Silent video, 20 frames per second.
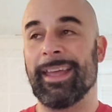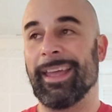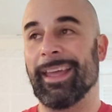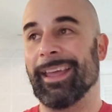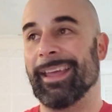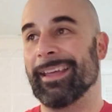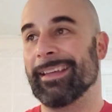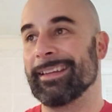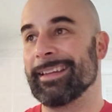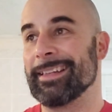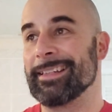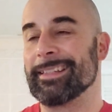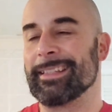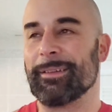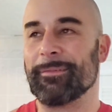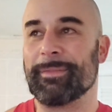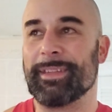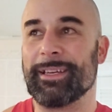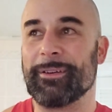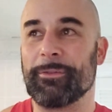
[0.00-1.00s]
And that's
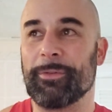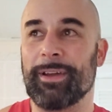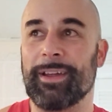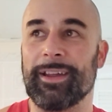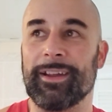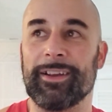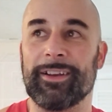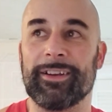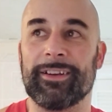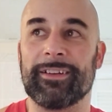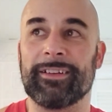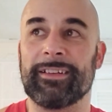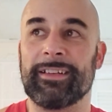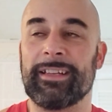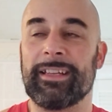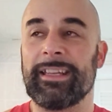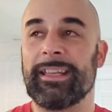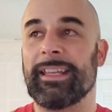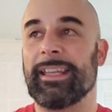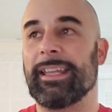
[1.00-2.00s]
something where
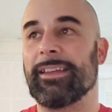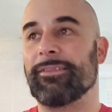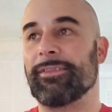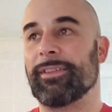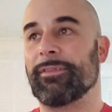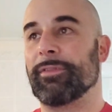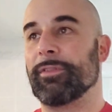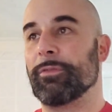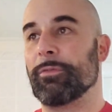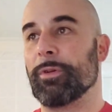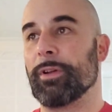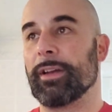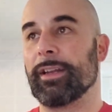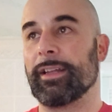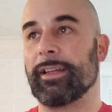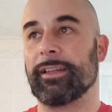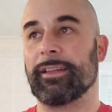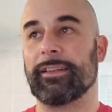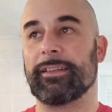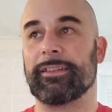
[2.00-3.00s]
even if you want to